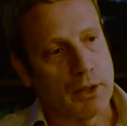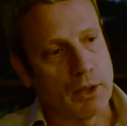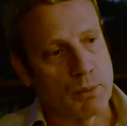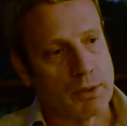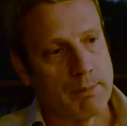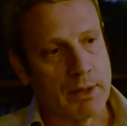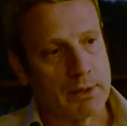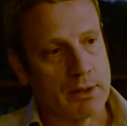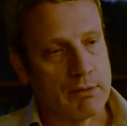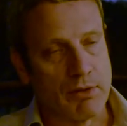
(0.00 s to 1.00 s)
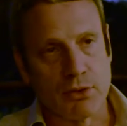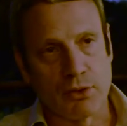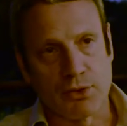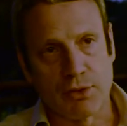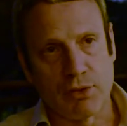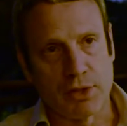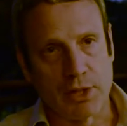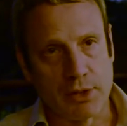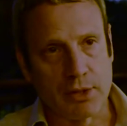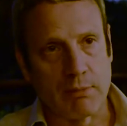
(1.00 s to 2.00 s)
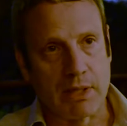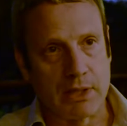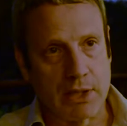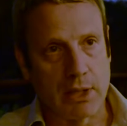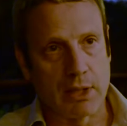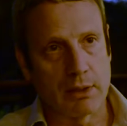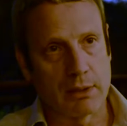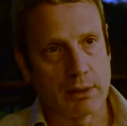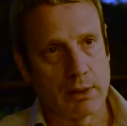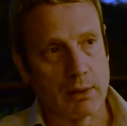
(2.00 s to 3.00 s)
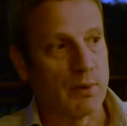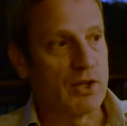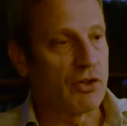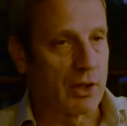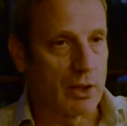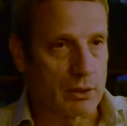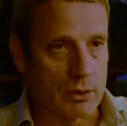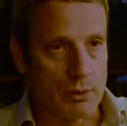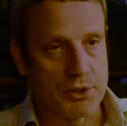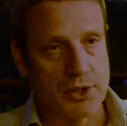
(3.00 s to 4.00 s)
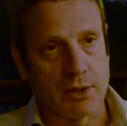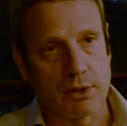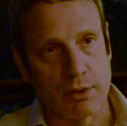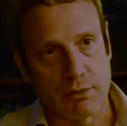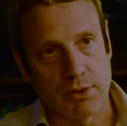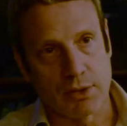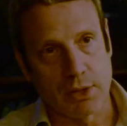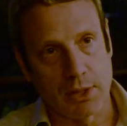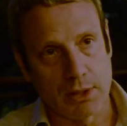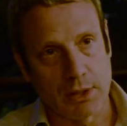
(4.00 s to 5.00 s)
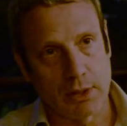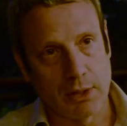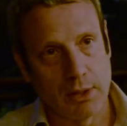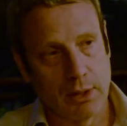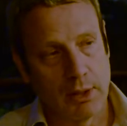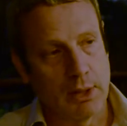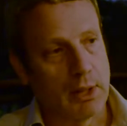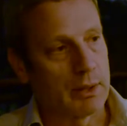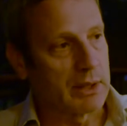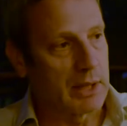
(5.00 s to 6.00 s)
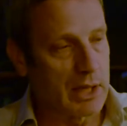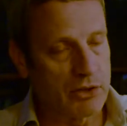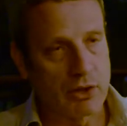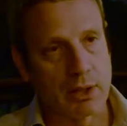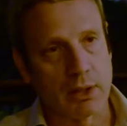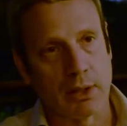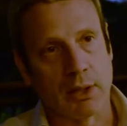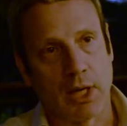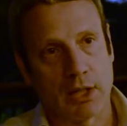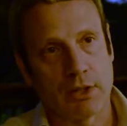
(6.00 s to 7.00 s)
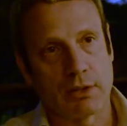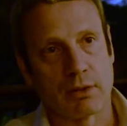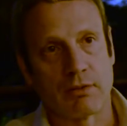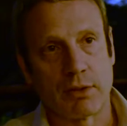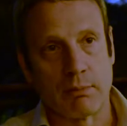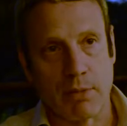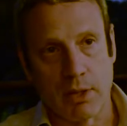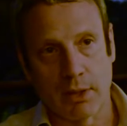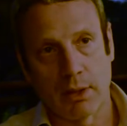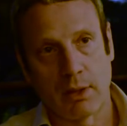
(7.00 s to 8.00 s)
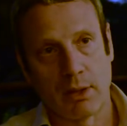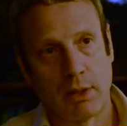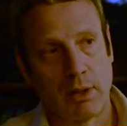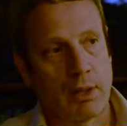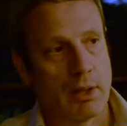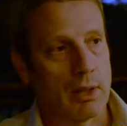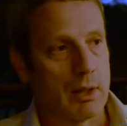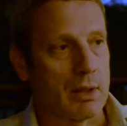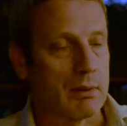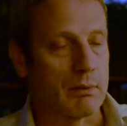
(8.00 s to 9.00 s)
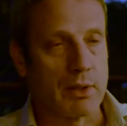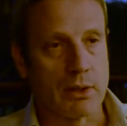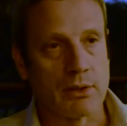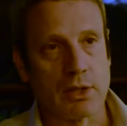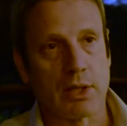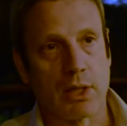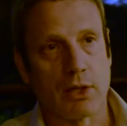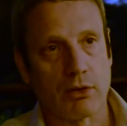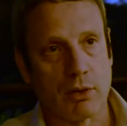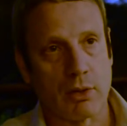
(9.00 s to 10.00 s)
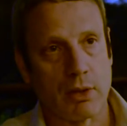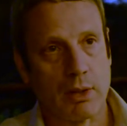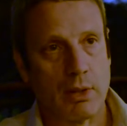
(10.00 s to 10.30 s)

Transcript: It was about individuals such as Nelson Mandela reaching out to all sectors of society and engaging in acts of symbolic reconciliation.